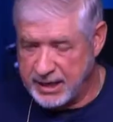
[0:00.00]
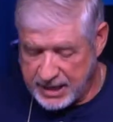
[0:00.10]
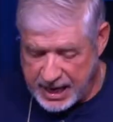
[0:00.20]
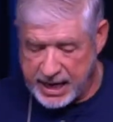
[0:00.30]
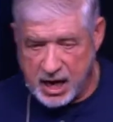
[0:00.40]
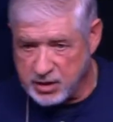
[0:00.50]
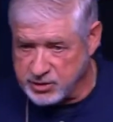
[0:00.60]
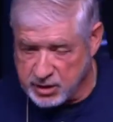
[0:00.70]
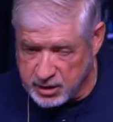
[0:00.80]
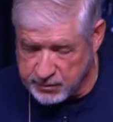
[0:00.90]
chaos
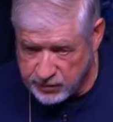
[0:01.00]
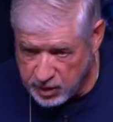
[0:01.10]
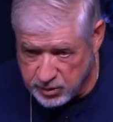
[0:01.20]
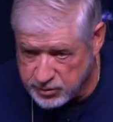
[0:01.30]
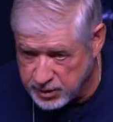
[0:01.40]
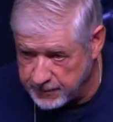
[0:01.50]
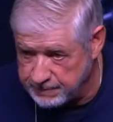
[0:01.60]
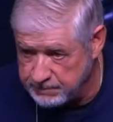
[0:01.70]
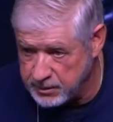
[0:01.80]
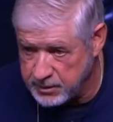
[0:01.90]
and confusion.
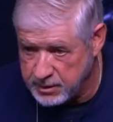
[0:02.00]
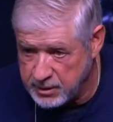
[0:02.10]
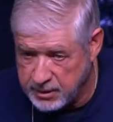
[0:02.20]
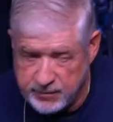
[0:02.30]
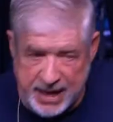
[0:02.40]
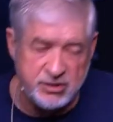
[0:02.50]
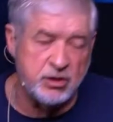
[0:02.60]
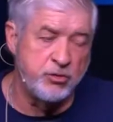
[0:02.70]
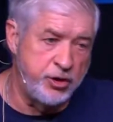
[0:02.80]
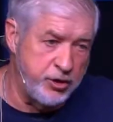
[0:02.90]
And that's
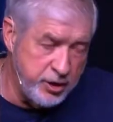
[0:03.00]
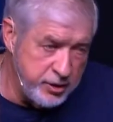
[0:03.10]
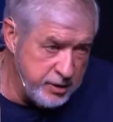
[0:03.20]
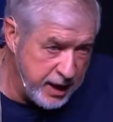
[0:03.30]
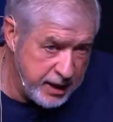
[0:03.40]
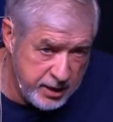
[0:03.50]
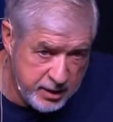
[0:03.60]
on your good day.